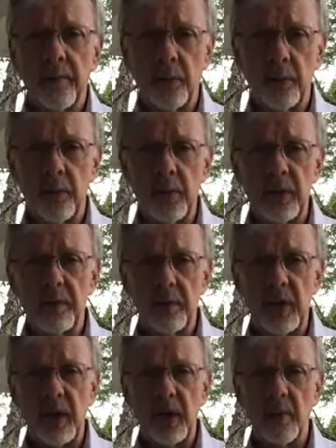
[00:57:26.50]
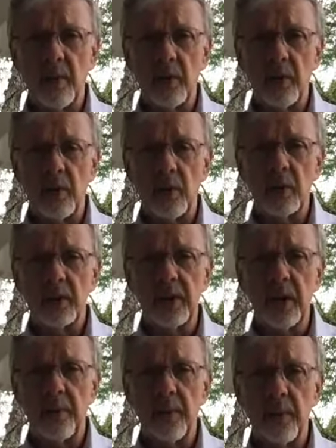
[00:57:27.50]
through this medium of the Lord's
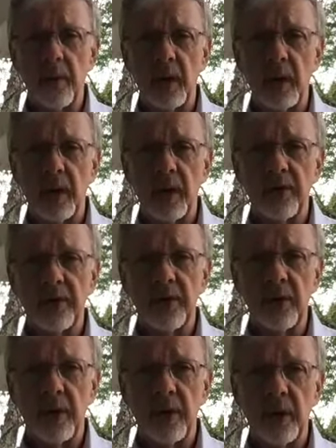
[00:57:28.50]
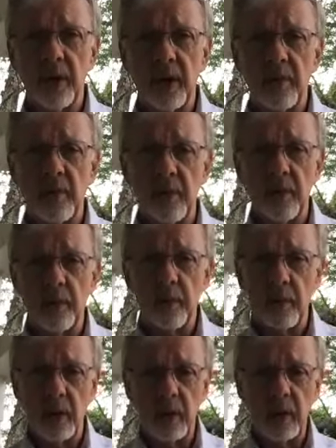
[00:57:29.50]
Supper and this unleavened
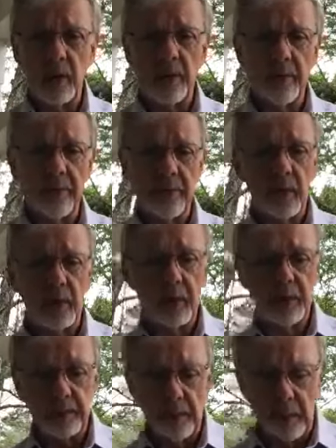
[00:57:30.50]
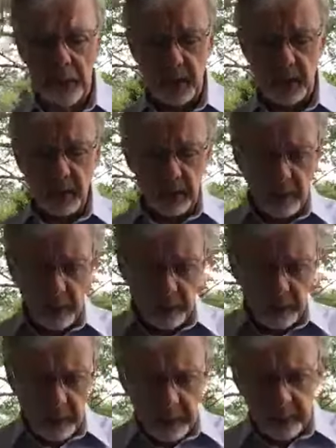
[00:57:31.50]
bread. Let us pray.
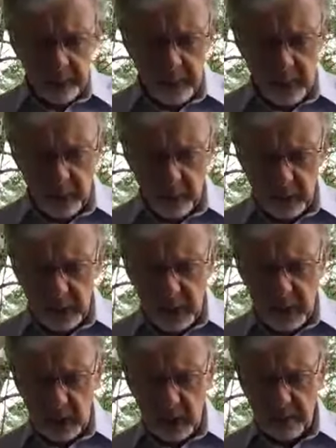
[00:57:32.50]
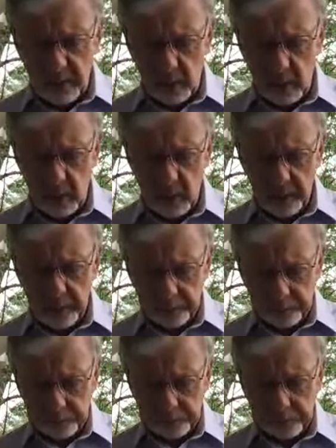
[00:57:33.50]
Father, thank you for
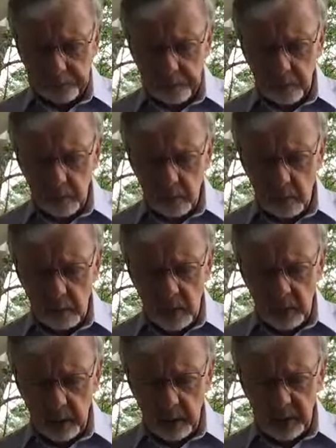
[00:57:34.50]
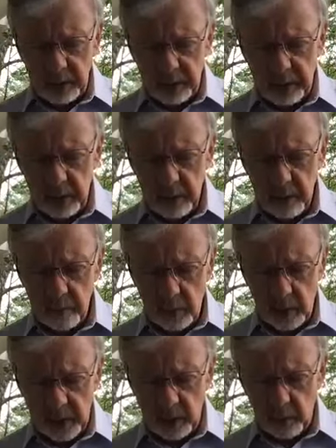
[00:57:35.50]
this
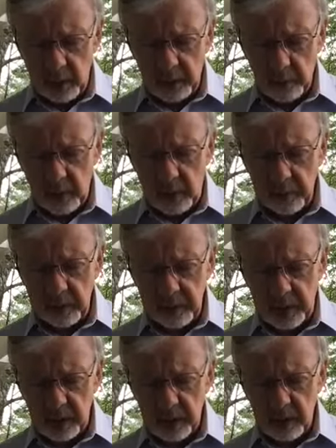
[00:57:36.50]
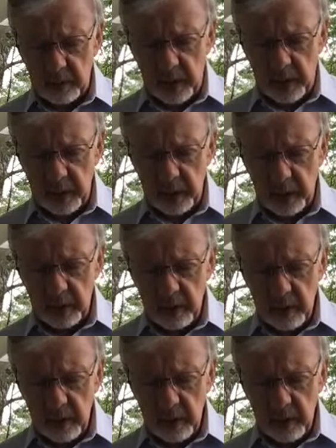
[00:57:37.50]
bread, which represents the body